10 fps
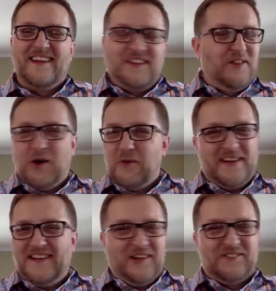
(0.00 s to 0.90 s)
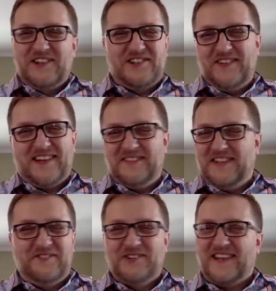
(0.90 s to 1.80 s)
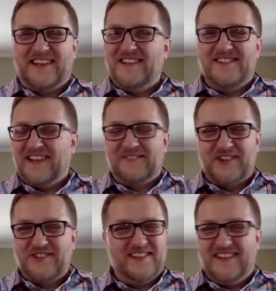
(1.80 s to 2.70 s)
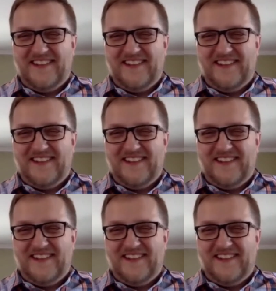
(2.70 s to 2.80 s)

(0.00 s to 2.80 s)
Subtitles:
Nobody should become an infosec like person.